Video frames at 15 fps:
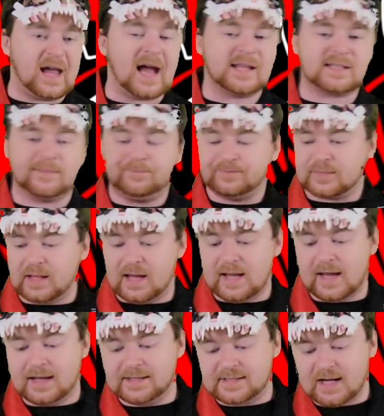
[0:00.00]
that.
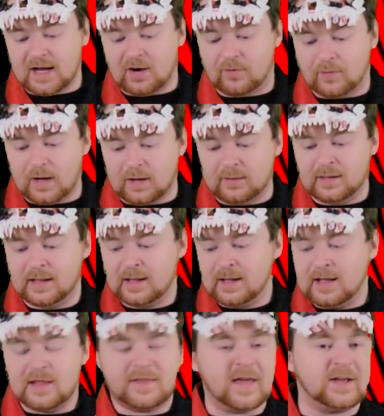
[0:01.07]
And, uh, well,
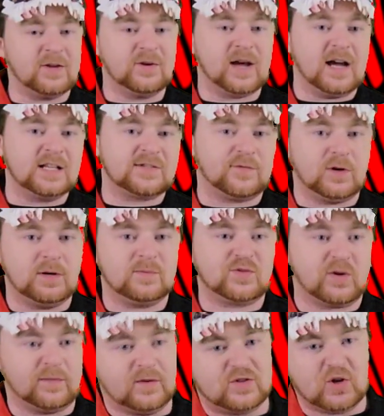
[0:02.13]
Thank you guys for
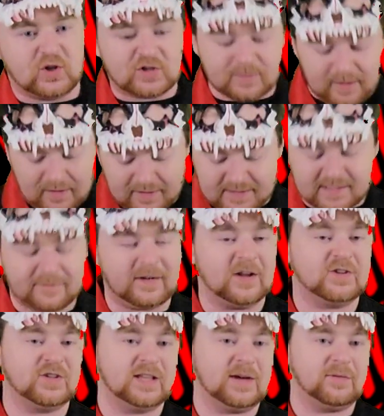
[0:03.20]
sort of indulging me on this
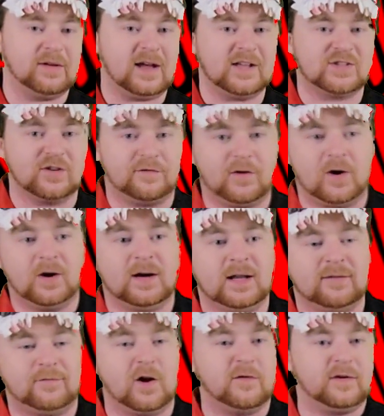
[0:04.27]
adventure that we had so far
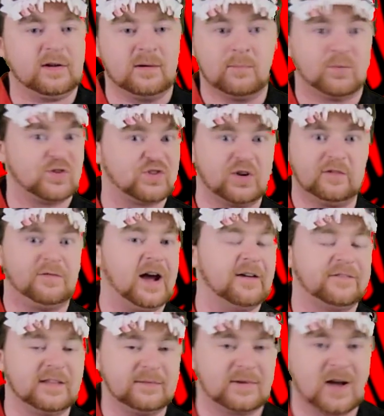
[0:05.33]
involving Persona
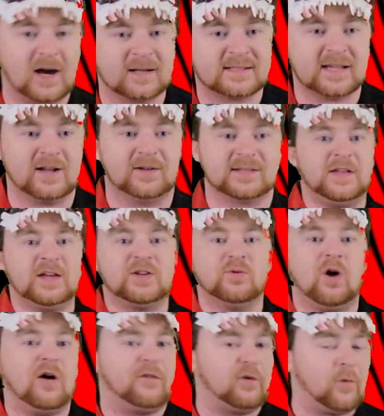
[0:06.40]
5 themed cocktail. Thank
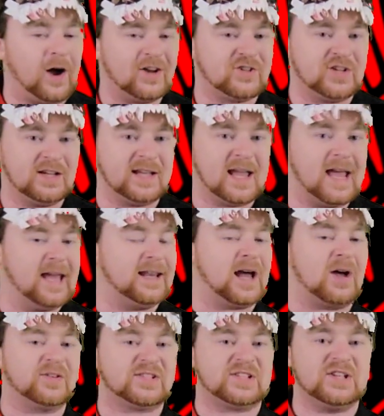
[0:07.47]
you all for watching, and
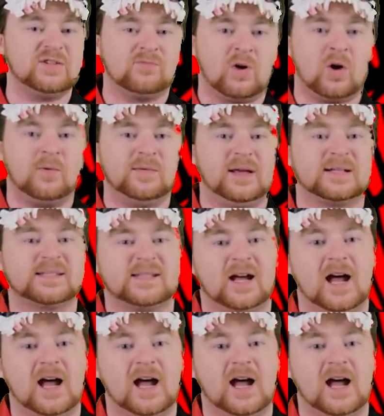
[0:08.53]
I'll see you all next